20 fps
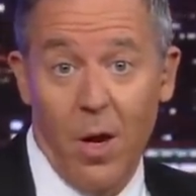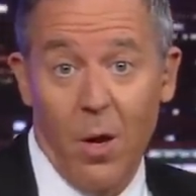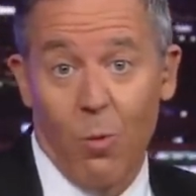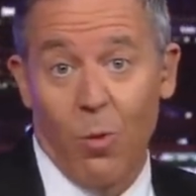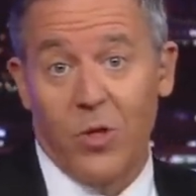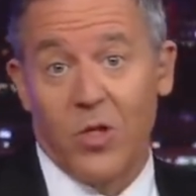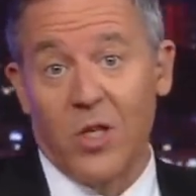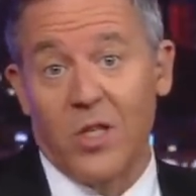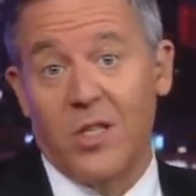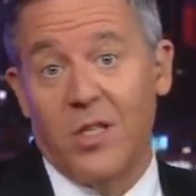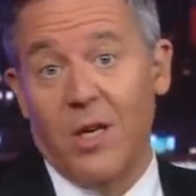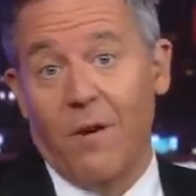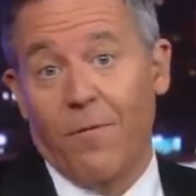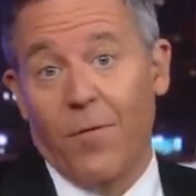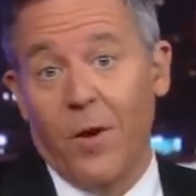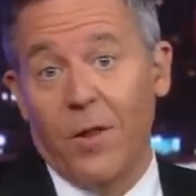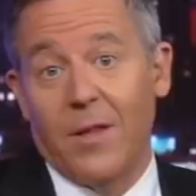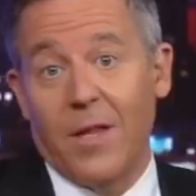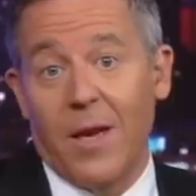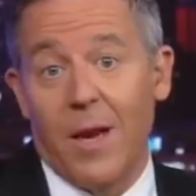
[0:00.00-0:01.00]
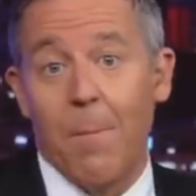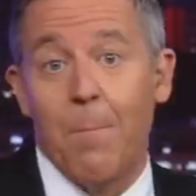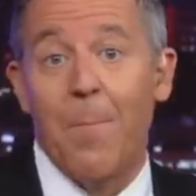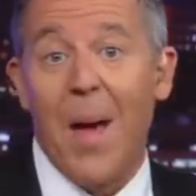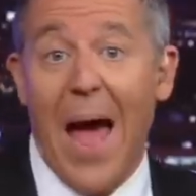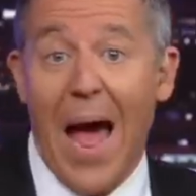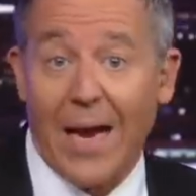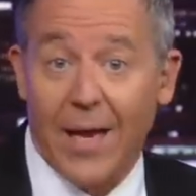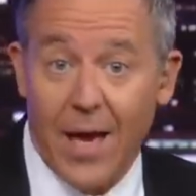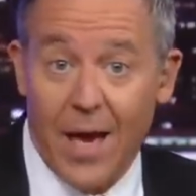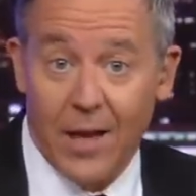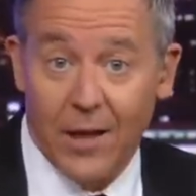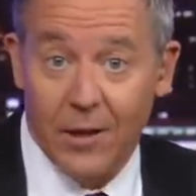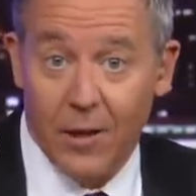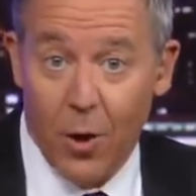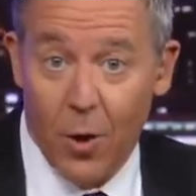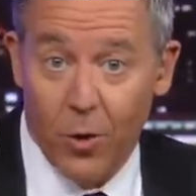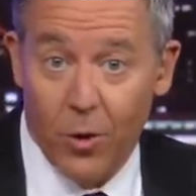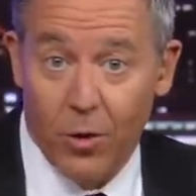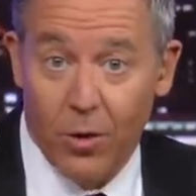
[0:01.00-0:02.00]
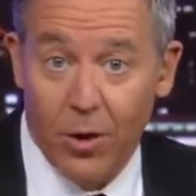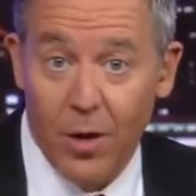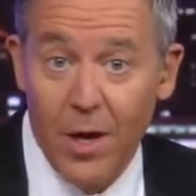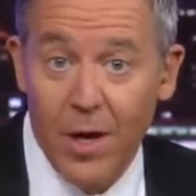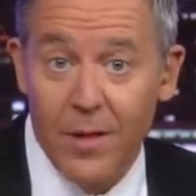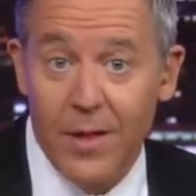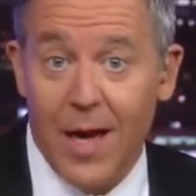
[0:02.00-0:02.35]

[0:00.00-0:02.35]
which is different than a back-end loader.